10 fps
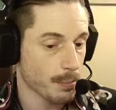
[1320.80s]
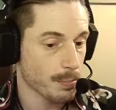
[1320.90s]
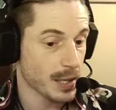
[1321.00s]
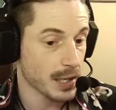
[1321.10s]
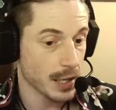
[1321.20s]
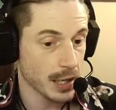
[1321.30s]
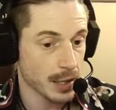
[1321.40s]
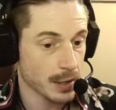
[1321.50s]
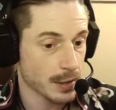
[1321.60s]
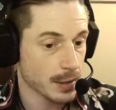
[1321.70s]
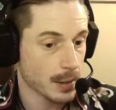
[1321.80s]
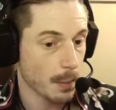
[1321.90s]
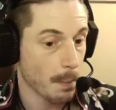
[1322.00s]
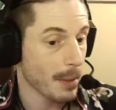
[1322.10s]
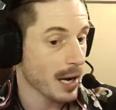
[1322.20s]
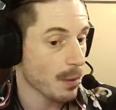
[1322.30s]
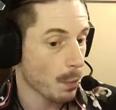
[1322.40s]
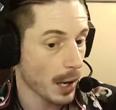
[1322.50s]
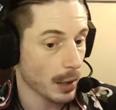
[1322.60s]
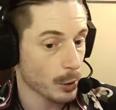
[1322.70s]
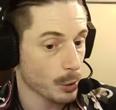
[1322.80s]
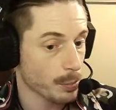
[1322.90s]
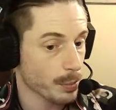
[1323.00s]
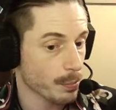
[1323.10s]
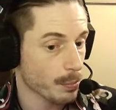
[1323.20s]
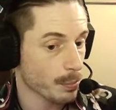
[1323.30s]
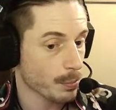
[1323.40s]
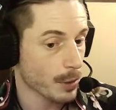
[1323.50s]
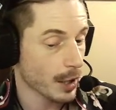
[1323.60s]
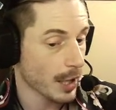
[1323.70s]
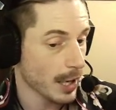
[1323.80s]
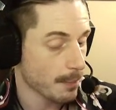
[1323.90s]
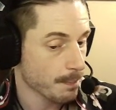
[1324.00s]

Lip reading: begin main while loop again.